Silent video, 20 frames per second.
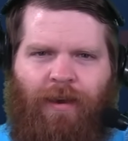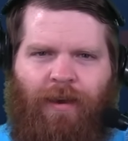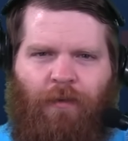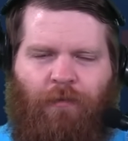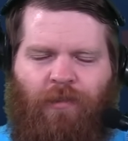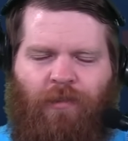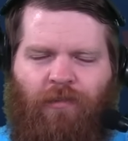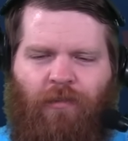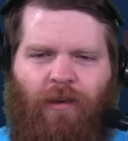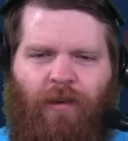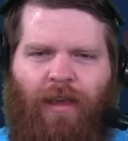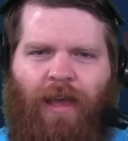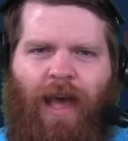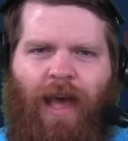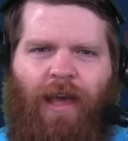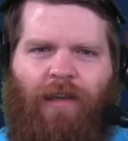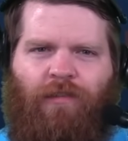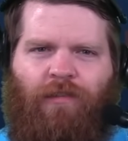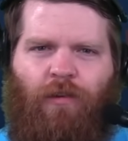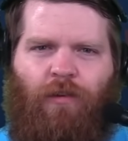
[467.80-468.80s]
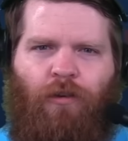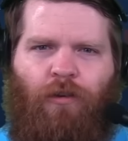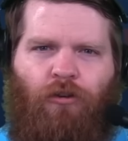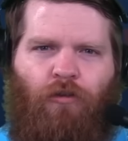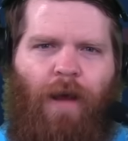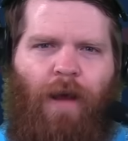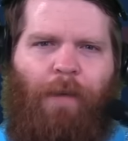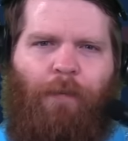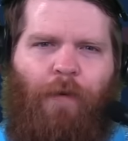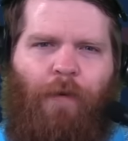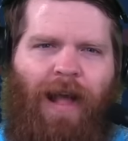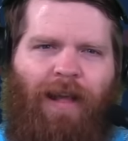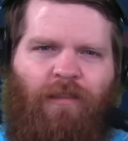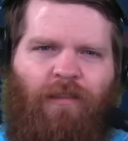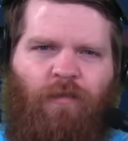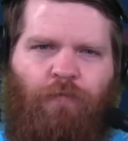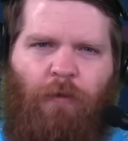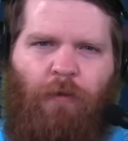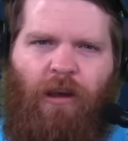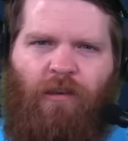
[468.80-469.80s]
certain guys are great
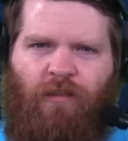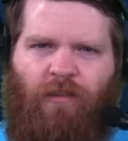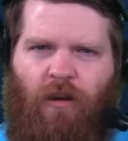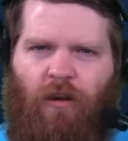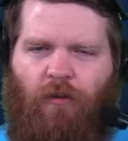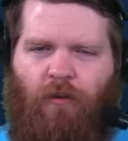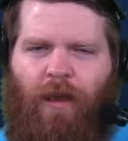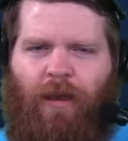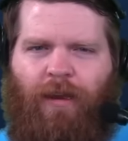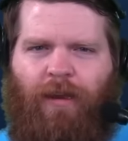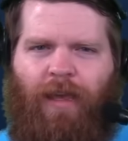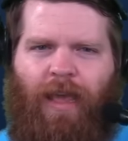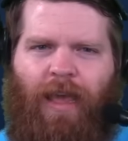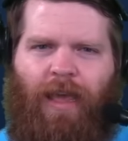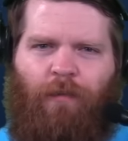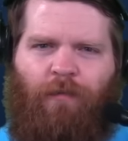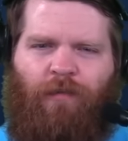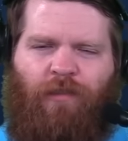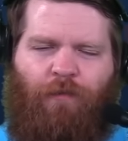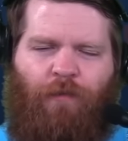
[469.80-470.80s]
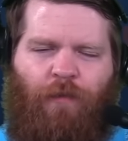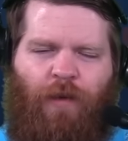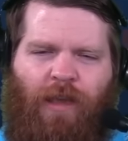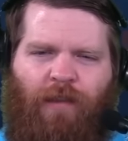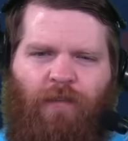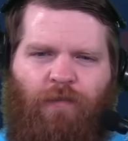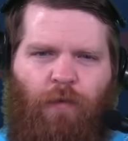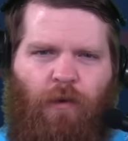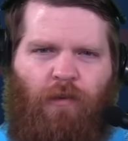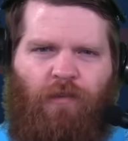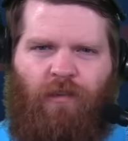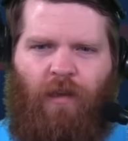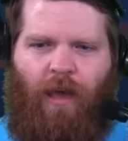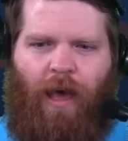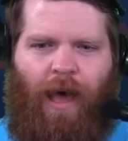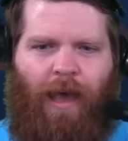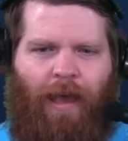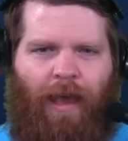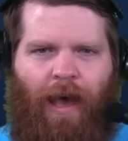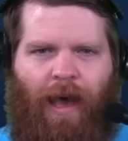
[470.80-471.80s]
practice players, aren't great in games, vice
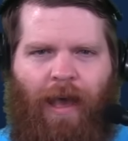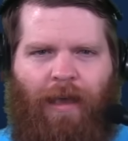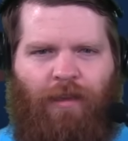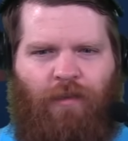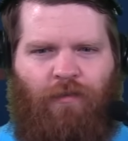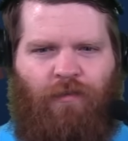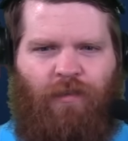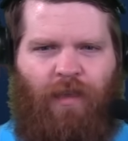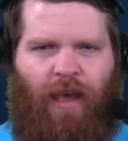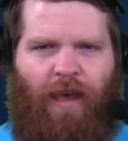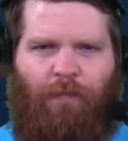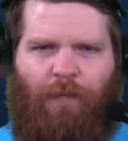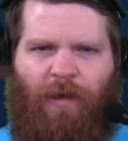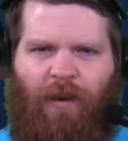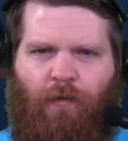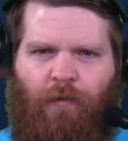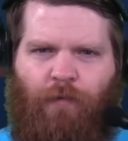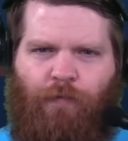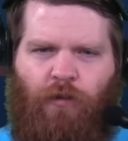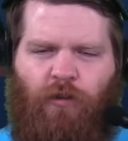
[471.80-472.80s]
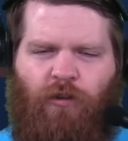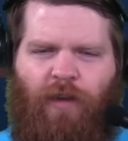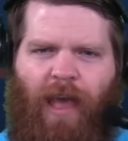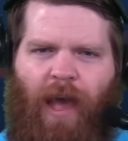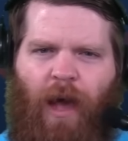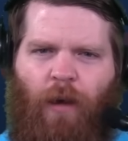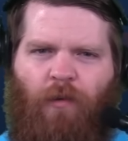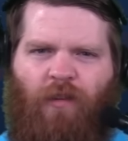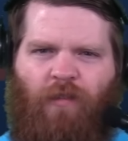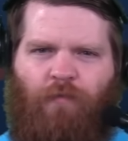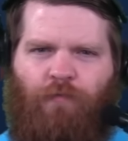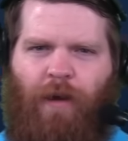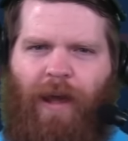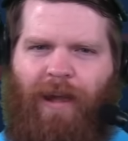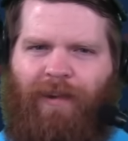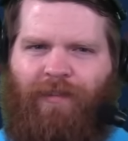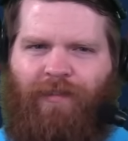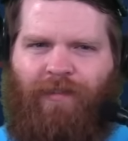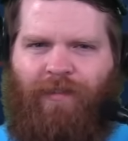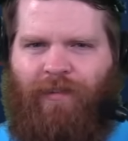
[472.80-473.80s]
versa. I've been to a few Cowboys
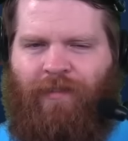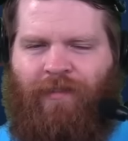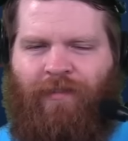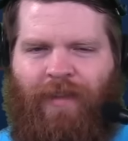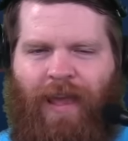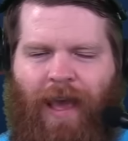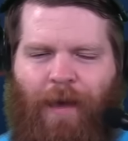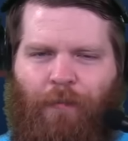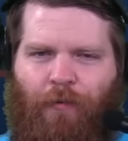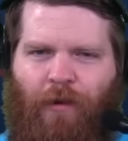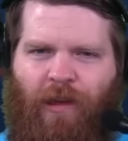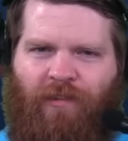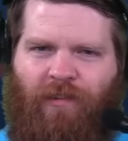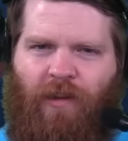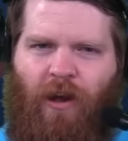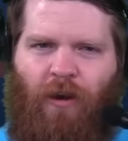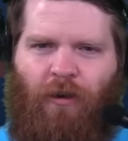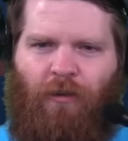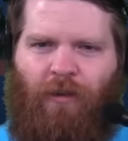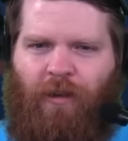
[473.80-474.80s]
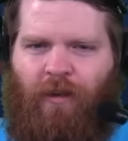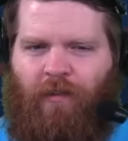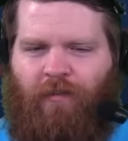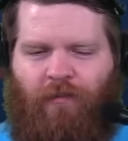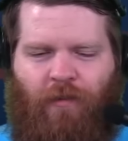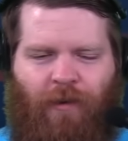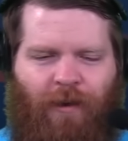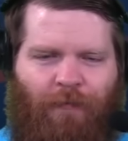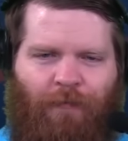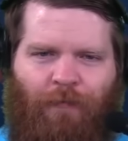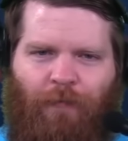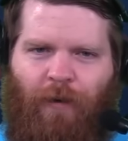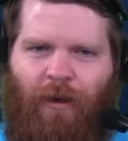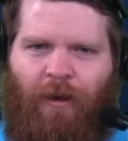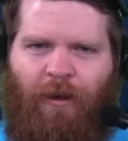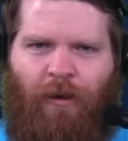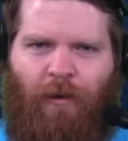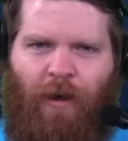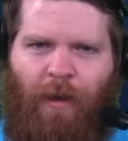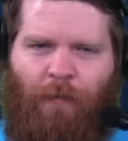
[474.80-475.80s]
practices. Dak Prescott early in his career
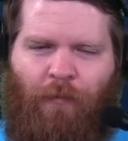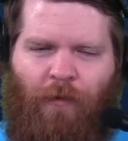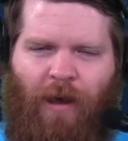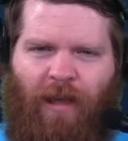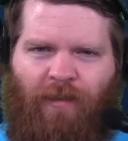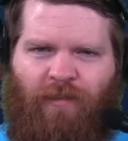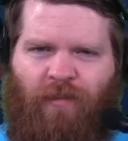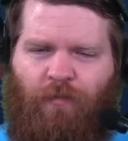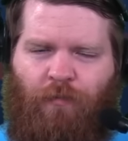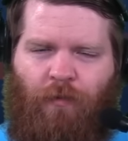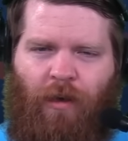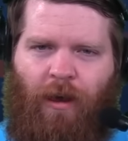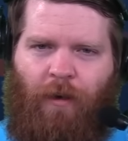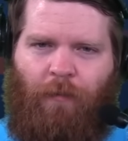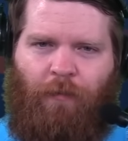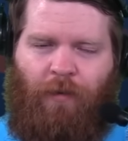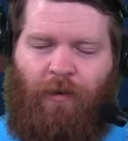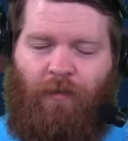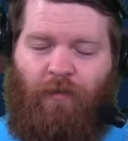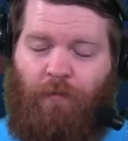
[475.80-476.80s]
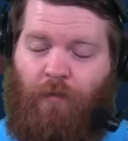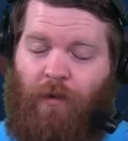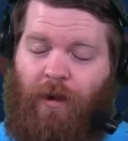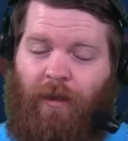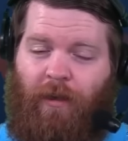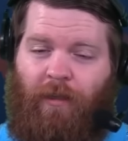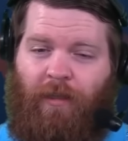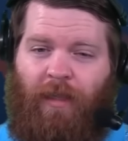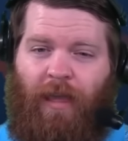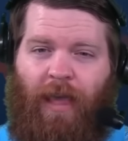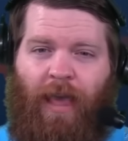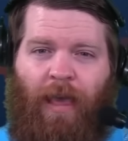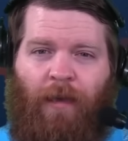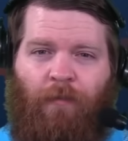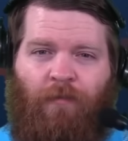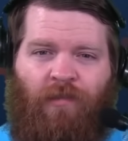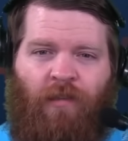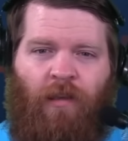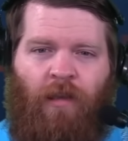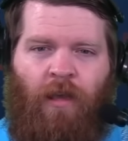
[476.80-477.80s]
wasn't a great practice player, but he was pretty good in the
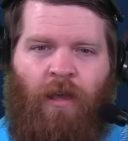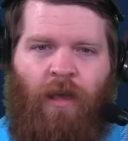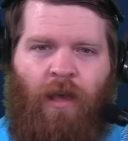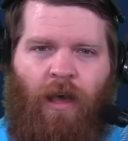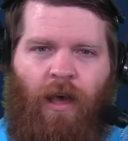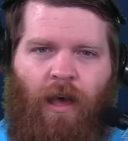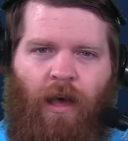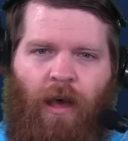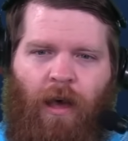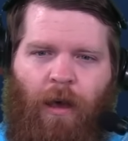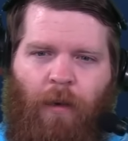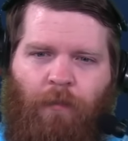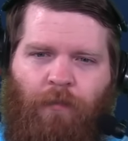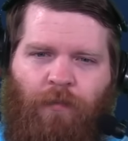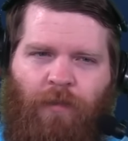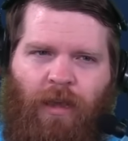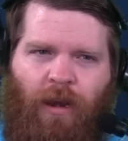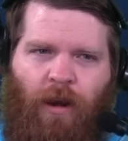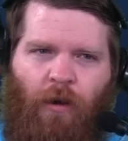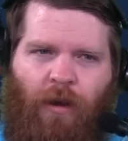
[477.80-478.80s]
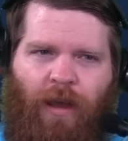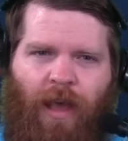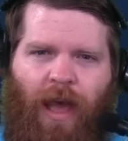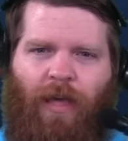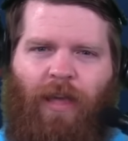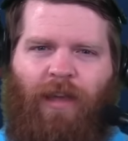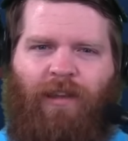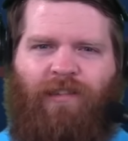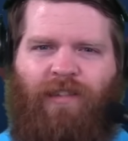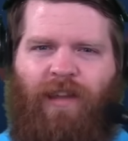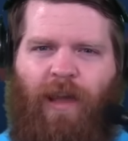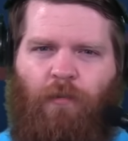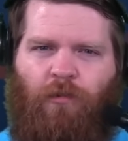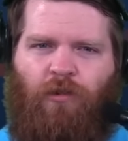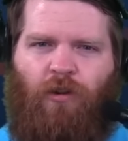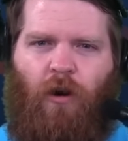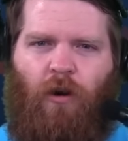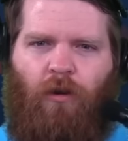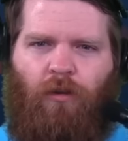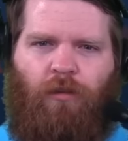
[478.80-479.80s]
games. A guy like Sam
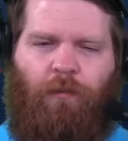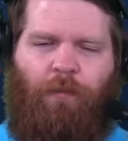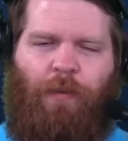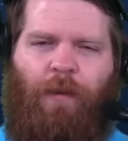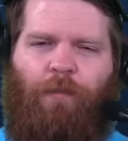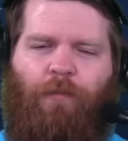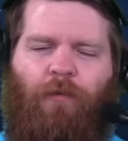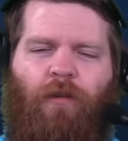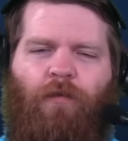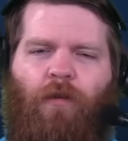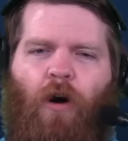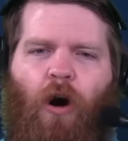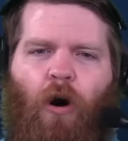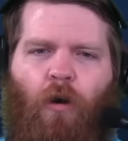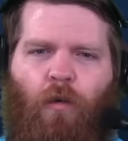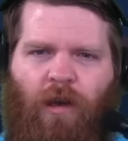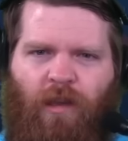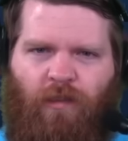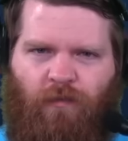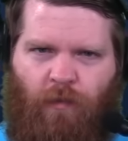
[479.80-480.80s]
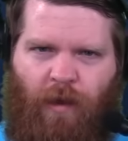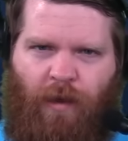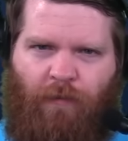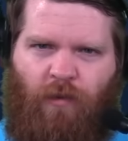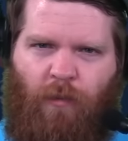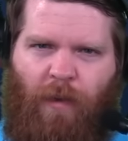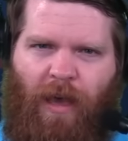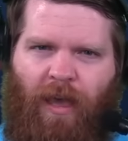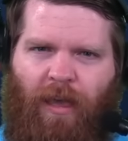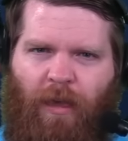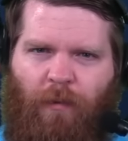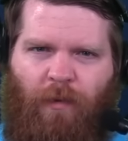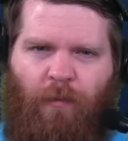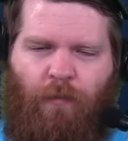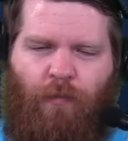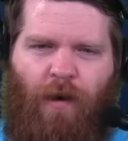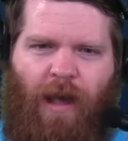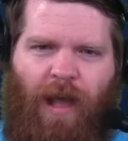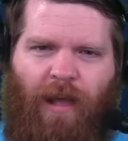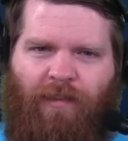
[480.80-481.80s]
Darnold, people have always raved about him in
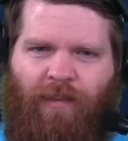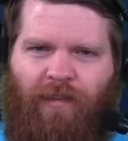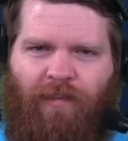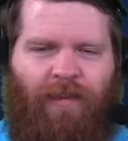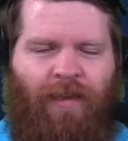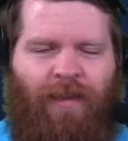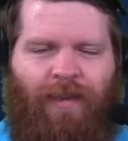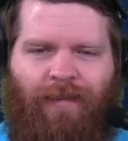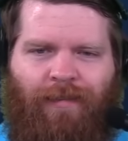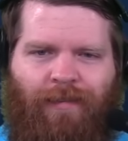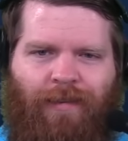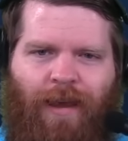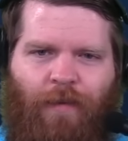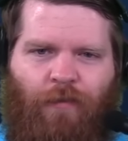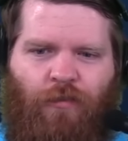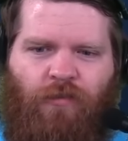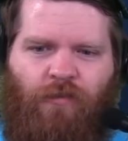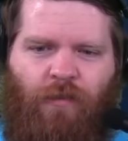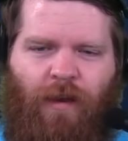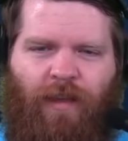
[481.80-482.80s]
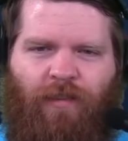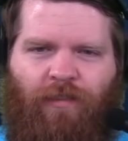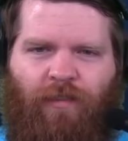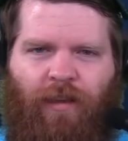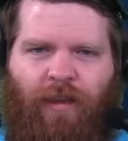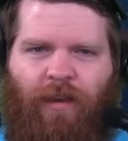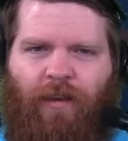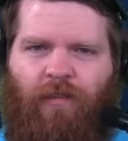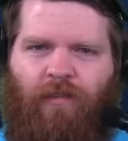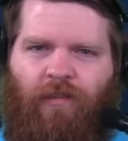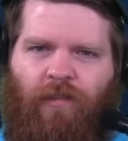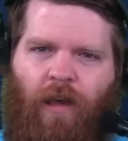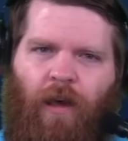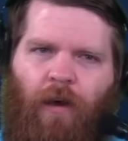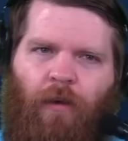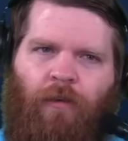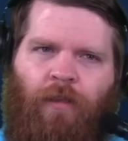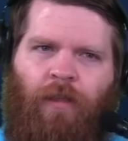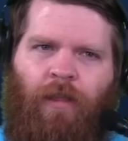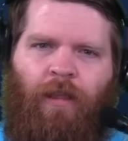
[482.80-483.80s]
practice. It's never translated.
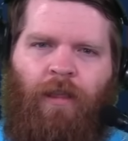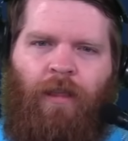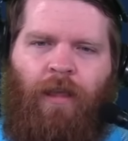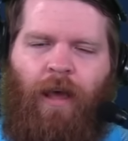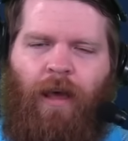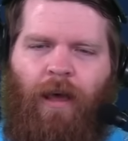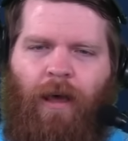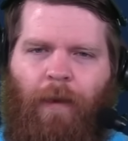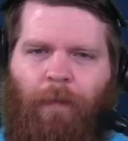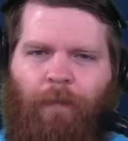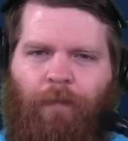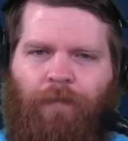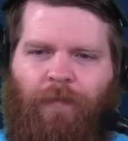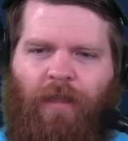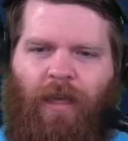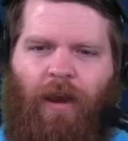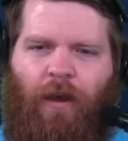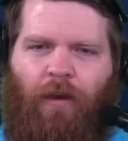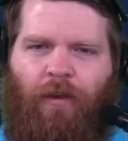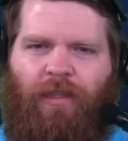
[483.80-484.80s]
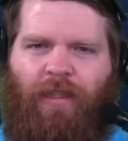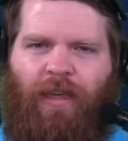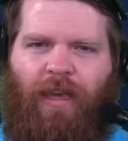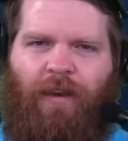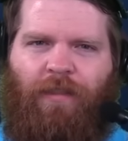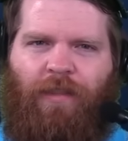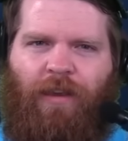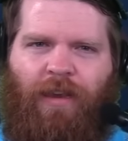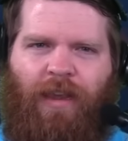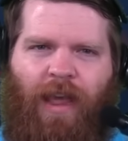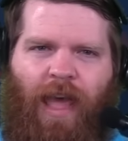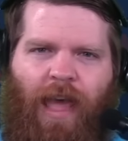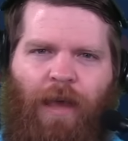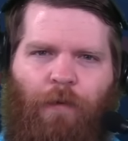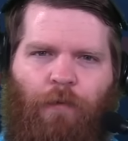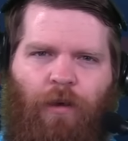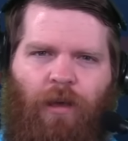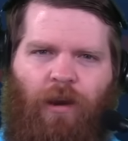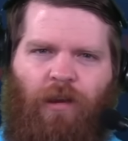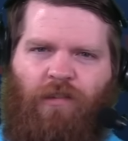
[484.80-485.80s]
So, at the end of the day,
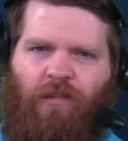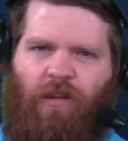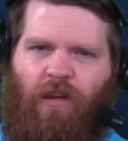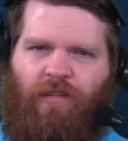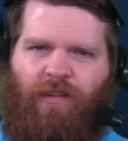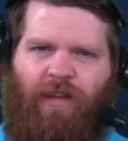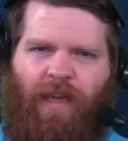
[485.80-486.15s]
we're going to judge